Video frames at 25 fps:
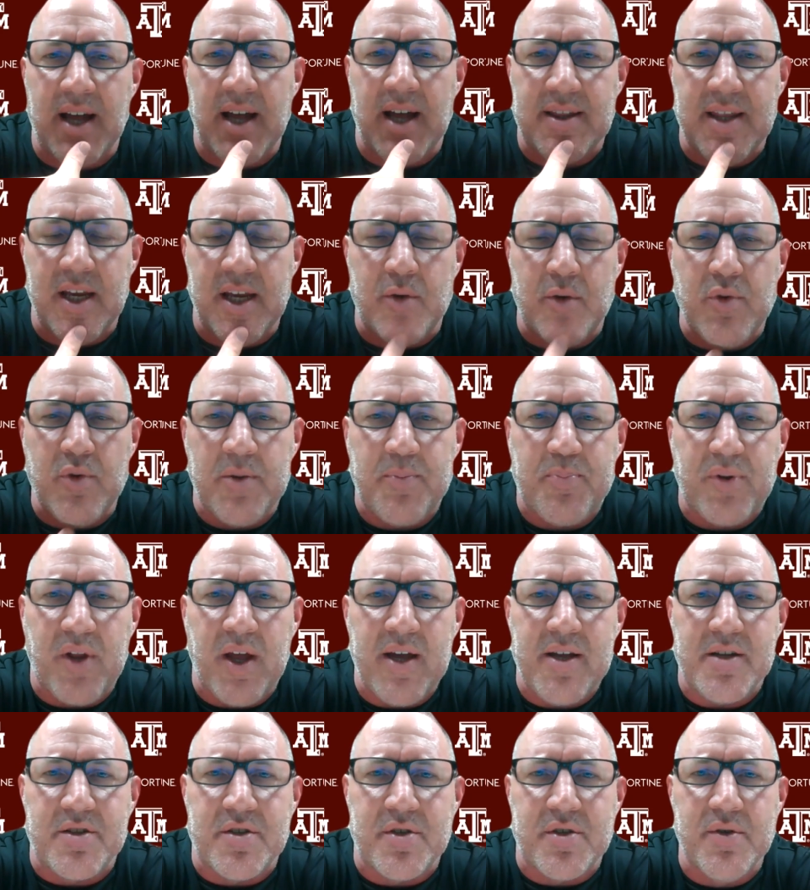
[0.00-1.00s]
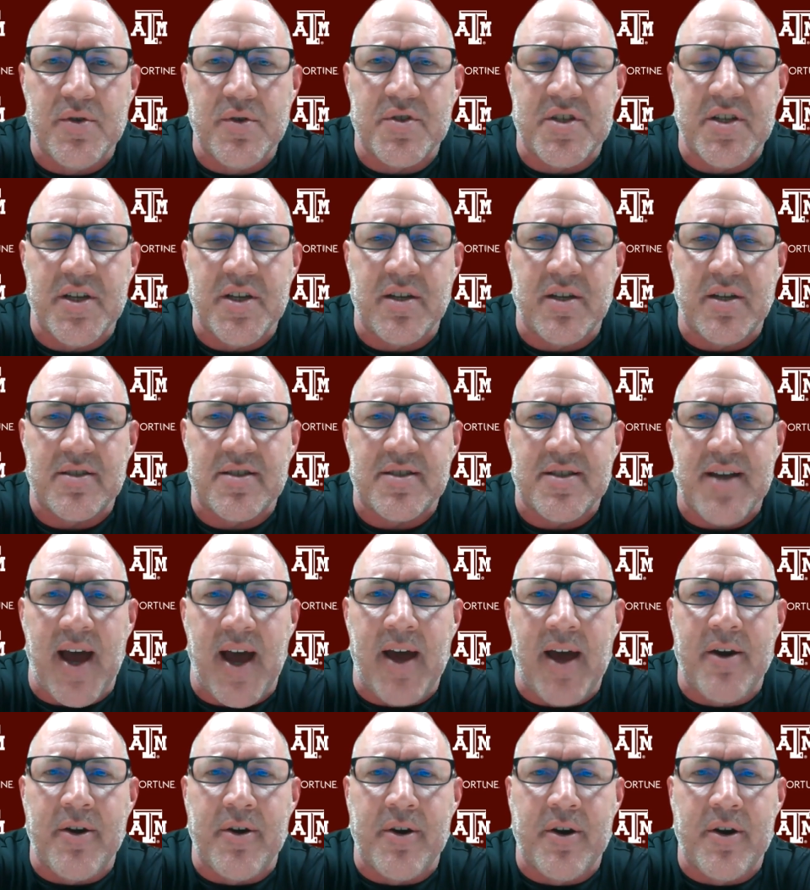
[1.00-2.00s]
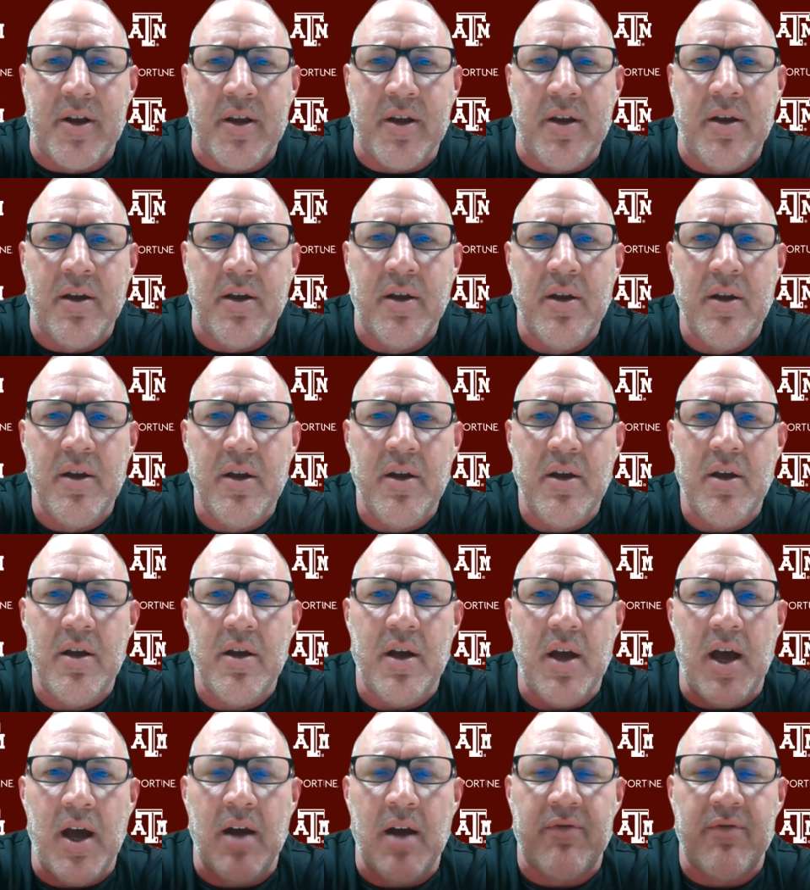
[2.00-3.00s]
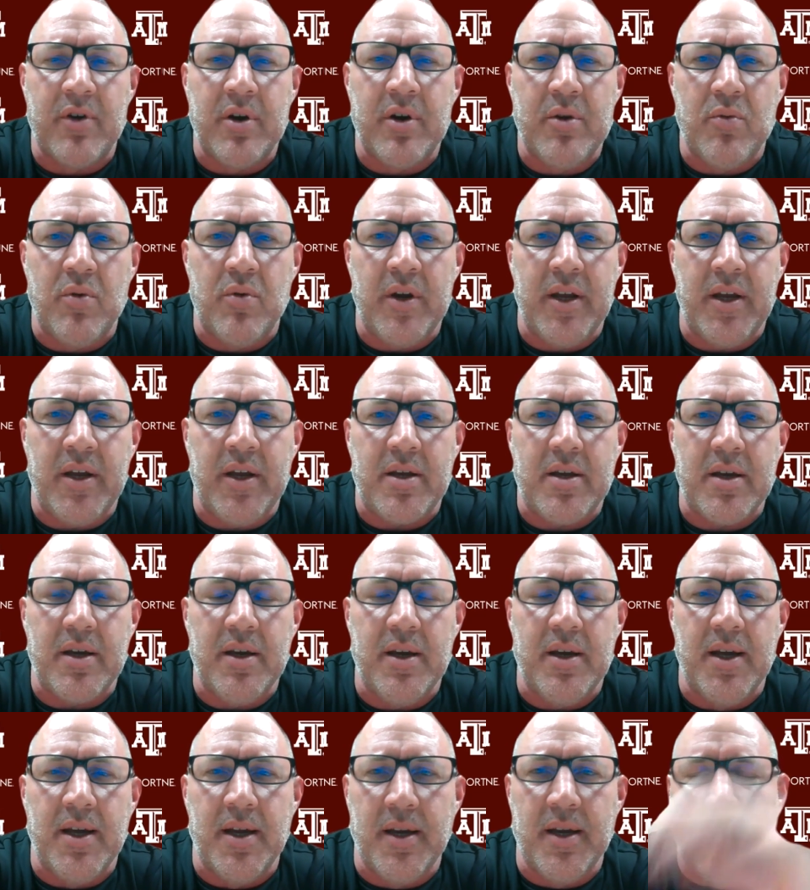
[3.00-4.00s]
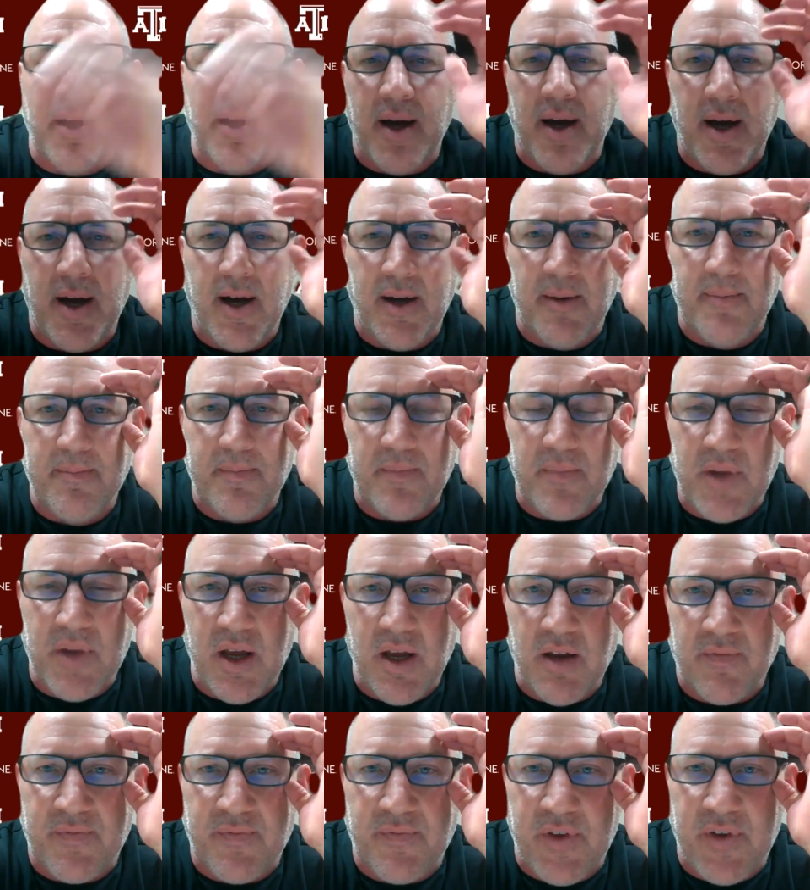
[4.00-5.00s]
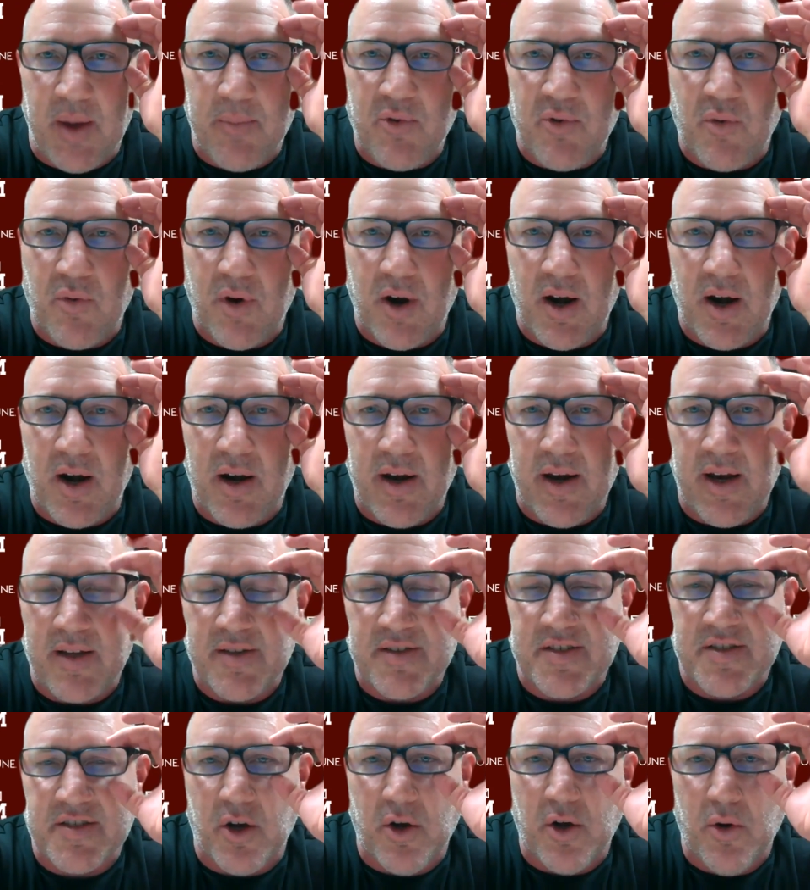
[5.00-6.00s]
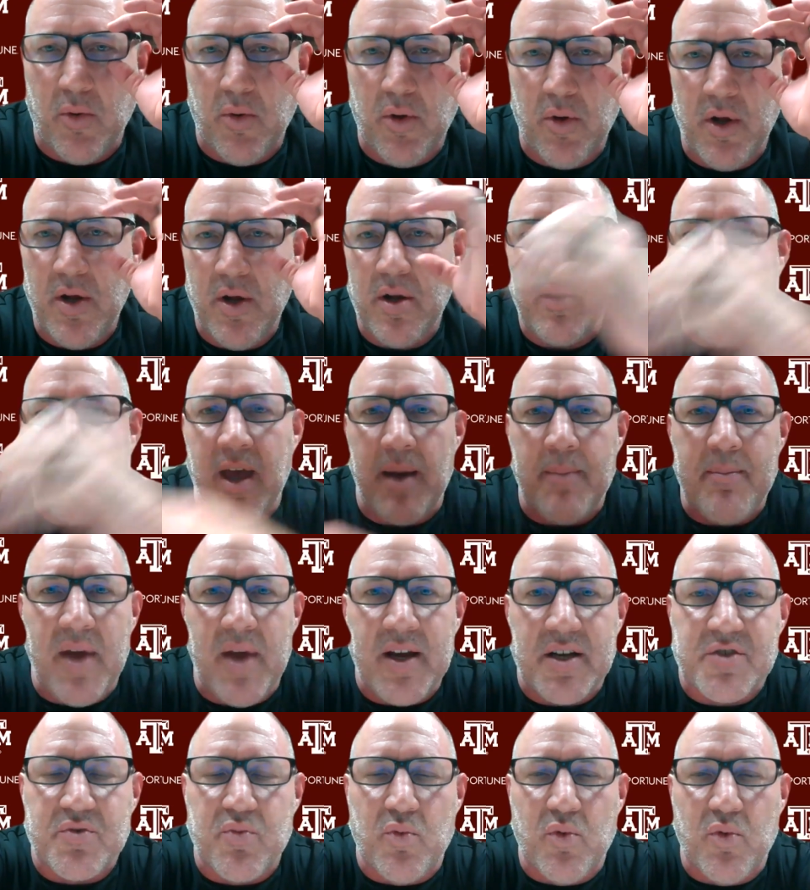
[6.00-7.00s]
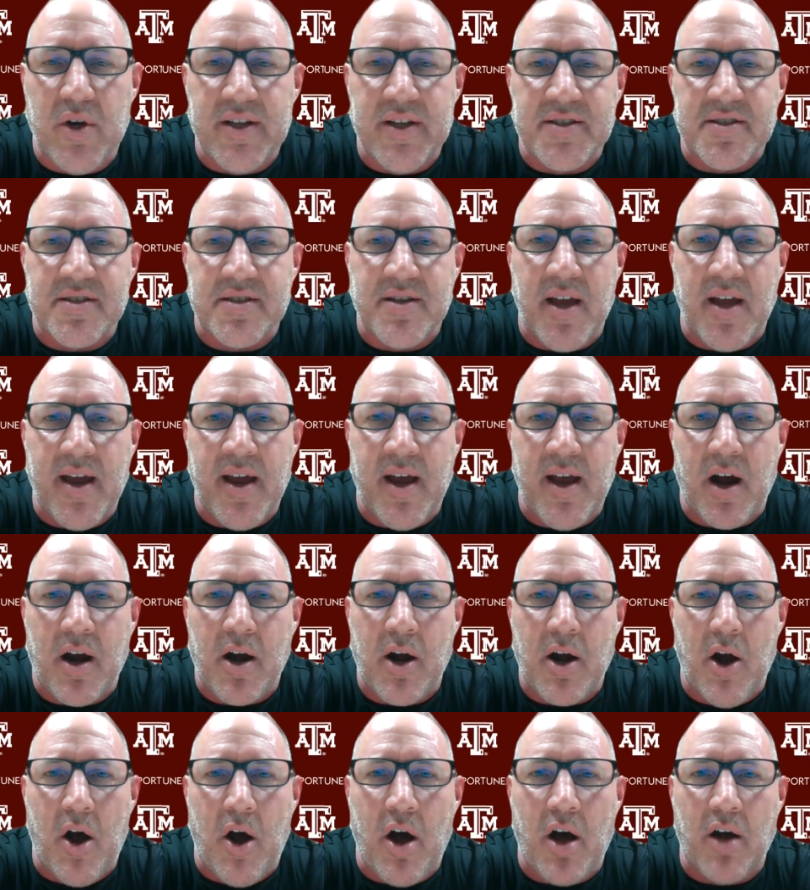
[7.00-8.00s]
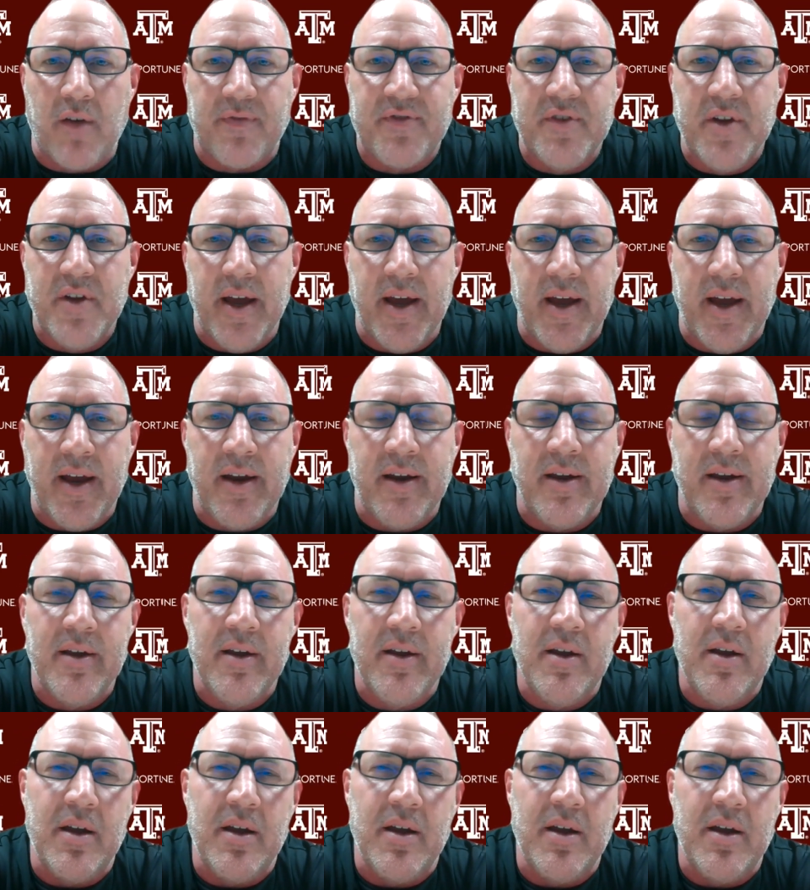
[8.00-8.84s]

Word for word: I think we play Tuesday and Saturday every week in um, in February, and so that makes Wednesday our off day.